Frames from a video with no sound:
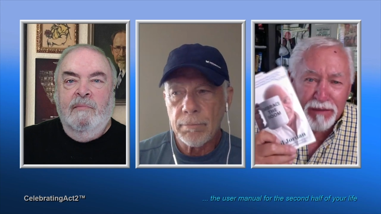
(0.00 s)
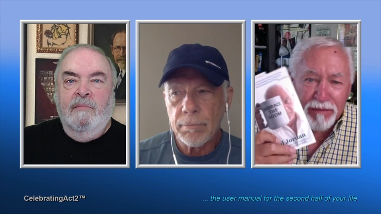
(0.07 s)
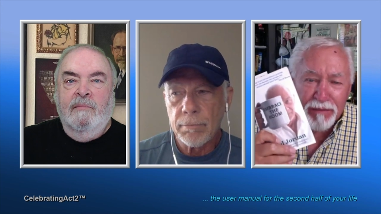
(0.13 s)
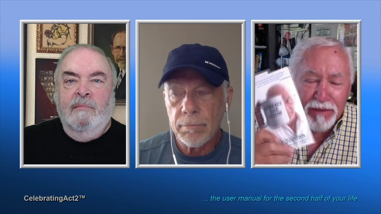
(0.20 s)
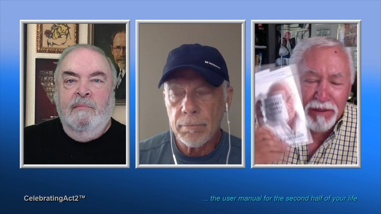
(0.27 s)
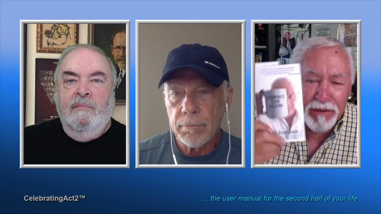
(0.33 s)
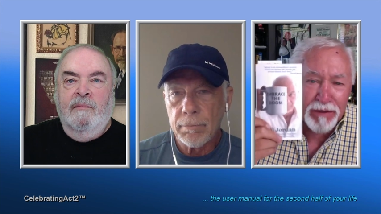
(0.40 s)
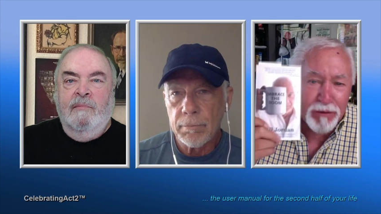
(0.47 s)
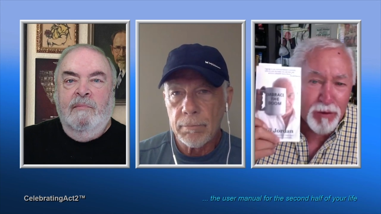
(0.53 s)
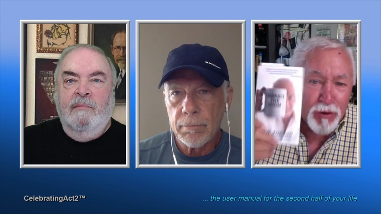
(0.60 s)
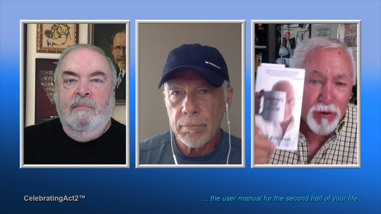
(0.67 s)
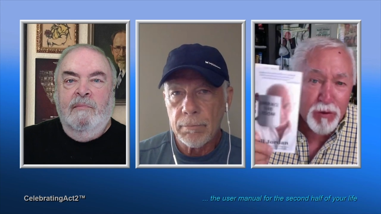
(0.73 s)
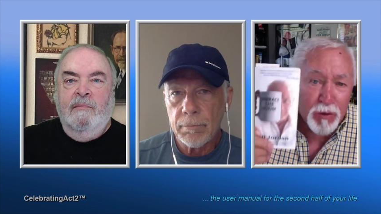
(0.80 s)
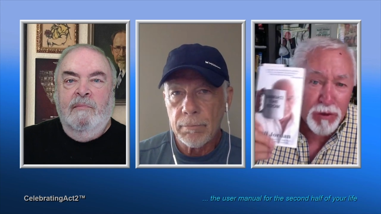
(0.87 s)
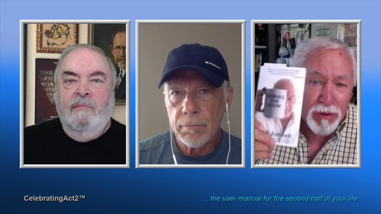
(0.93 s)
Speaker 1: uh,
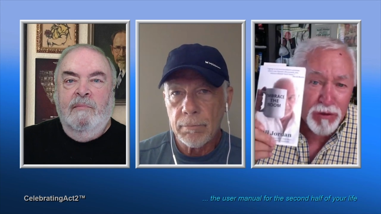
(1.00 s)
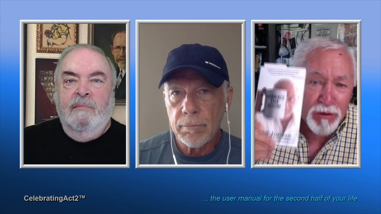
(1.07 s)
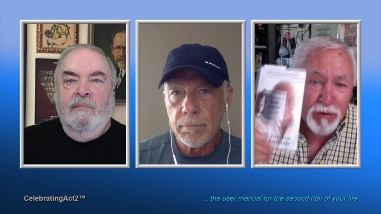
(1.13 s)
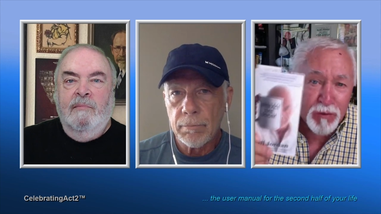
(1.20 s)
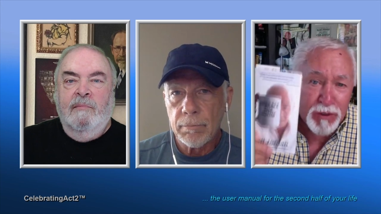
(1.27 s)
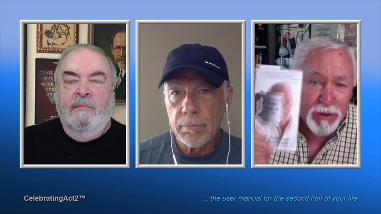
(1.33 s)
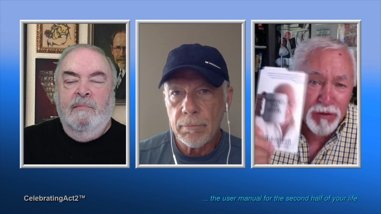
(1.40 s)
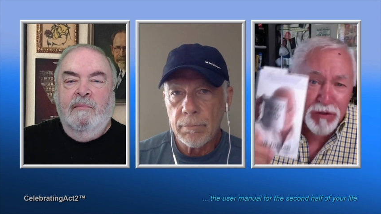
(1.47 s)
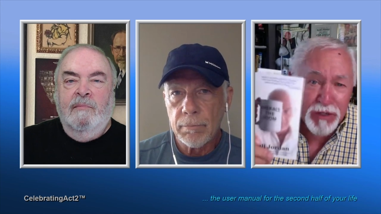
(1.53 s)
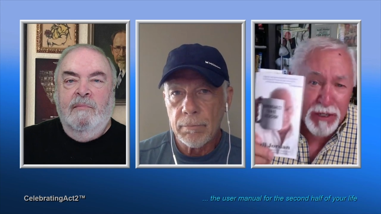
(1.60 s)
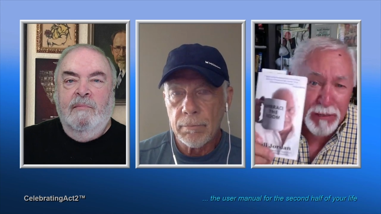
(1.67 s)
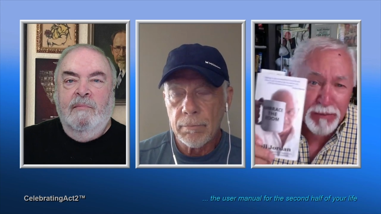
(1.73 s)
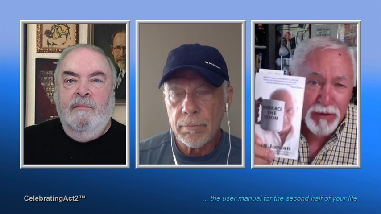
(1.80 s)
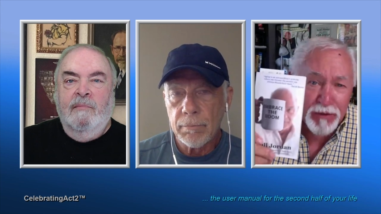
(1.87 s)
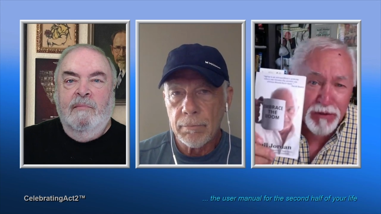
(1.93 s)
short, sweet
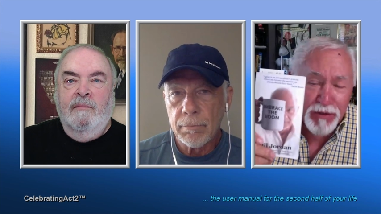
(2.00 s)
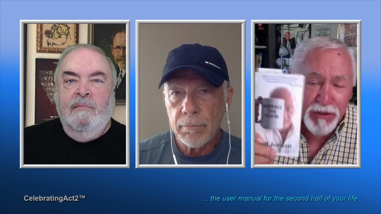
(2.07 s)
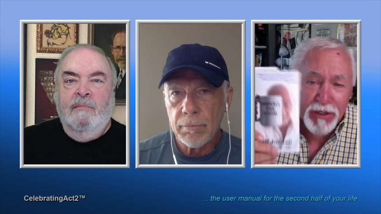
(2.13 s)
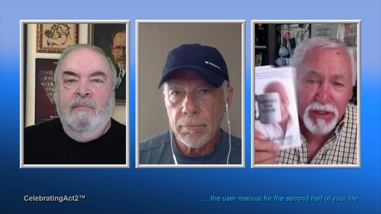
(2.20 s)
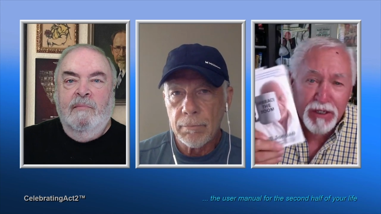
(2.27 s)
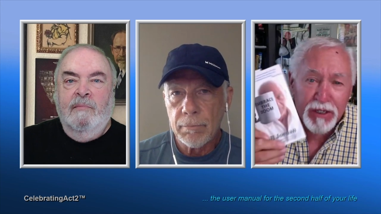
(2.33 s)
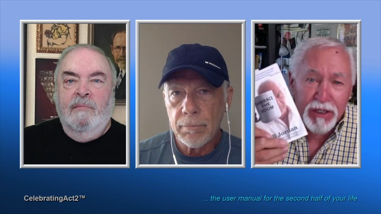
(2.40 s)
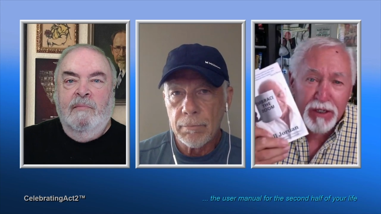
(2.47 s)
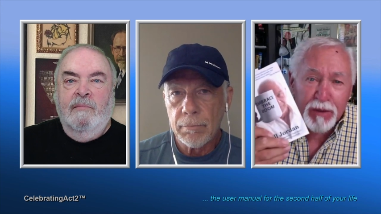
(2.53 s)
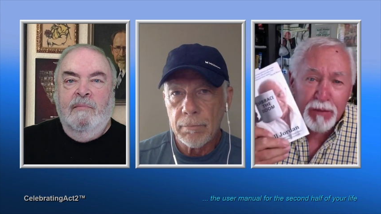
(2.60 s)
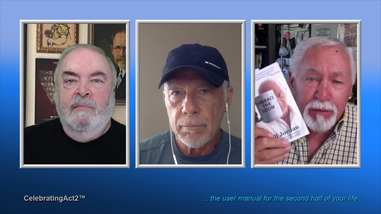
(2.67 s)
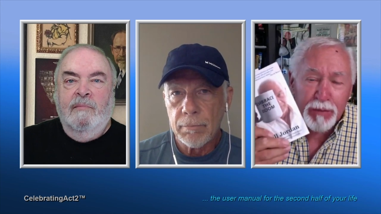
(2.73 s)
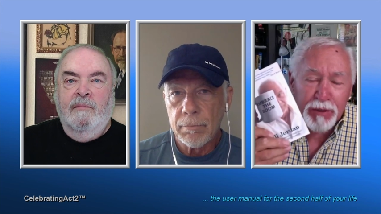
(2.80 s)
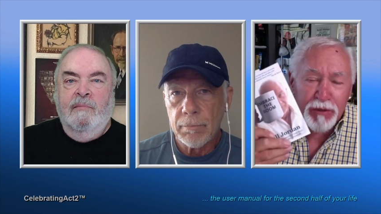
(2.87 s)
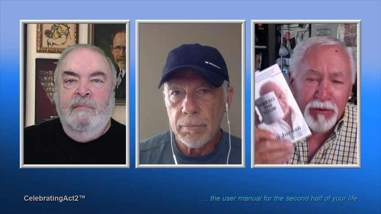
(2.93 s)
chapters,
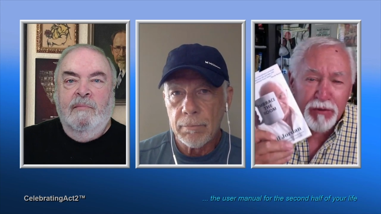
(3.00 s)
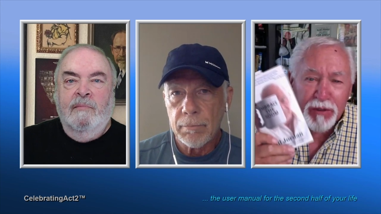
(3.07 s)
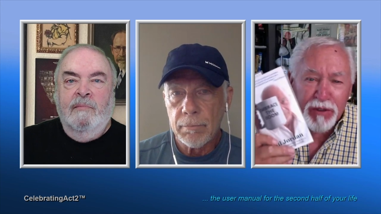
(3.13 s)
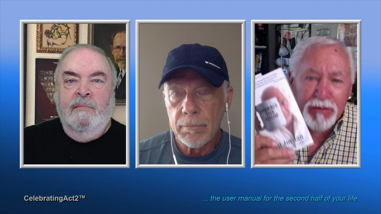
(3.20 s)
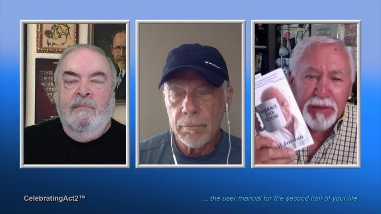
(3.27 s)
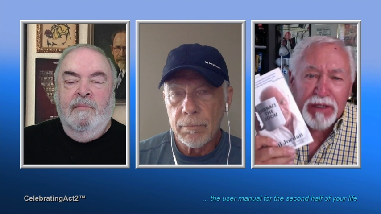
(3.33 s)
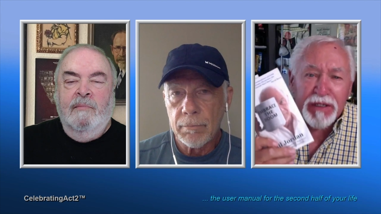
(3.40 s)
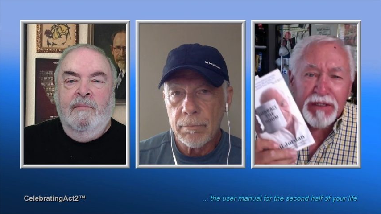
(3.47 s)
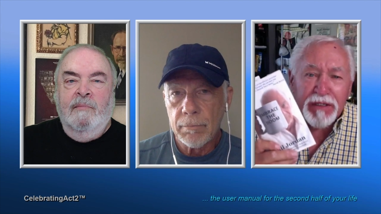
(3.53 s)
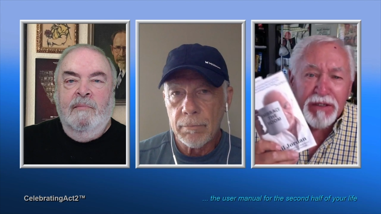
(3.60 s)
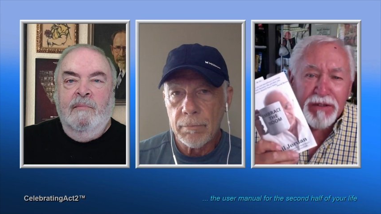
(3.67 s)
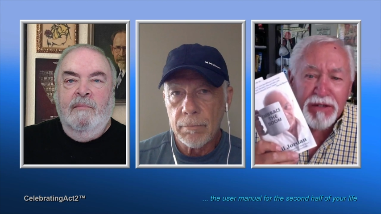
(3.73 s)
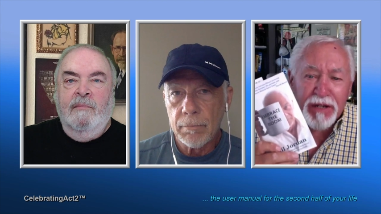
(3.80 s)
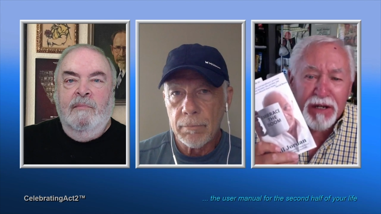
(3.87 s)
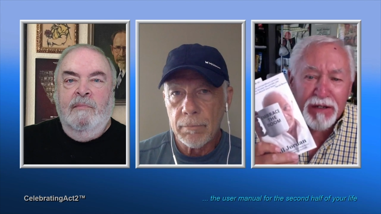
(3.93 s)
but you explain
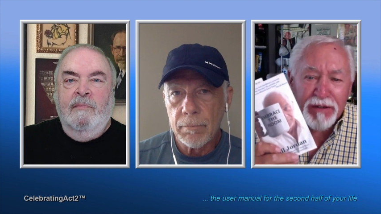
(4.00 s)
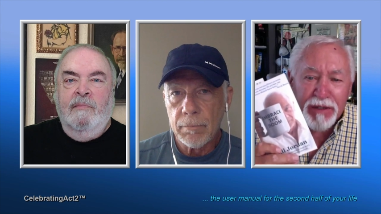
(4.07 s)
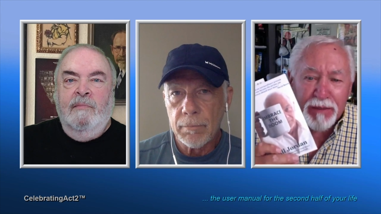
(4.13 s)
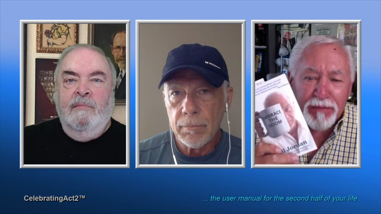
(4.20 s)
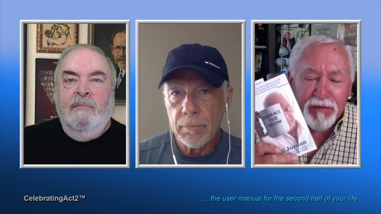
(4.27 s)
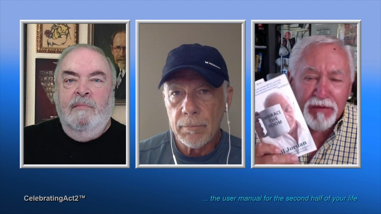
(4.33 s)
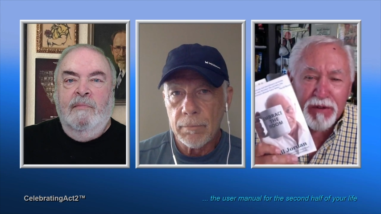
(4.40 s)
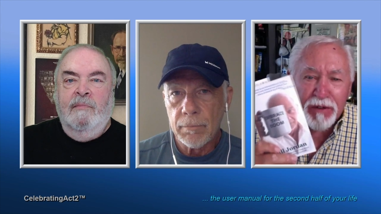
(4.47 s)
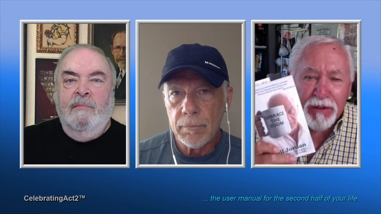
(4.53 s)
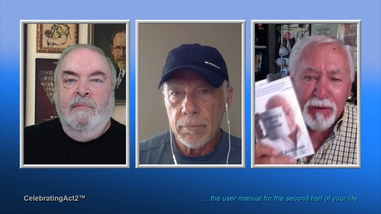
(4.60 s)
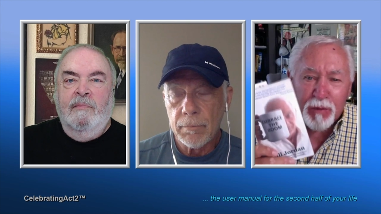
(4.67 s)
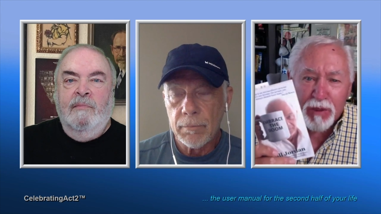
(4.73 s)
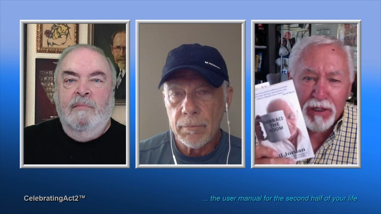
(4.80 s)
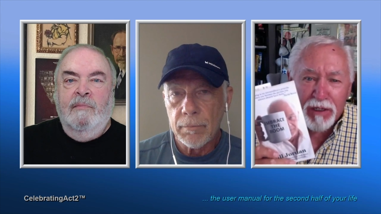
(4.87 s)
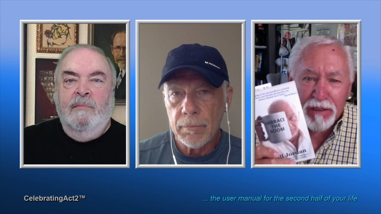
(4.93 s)
these concepts very
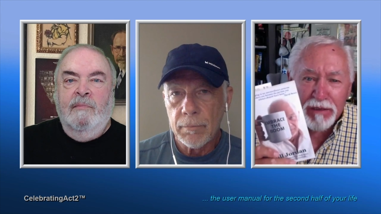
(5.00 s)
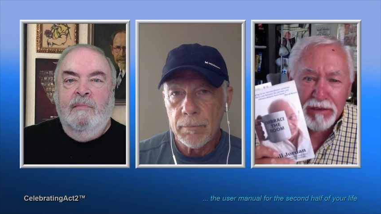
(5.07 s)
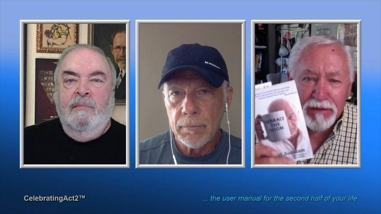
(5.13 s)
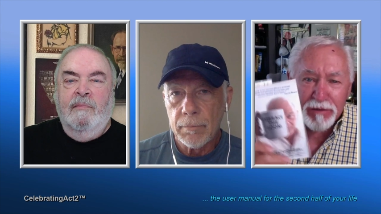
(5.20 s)
well,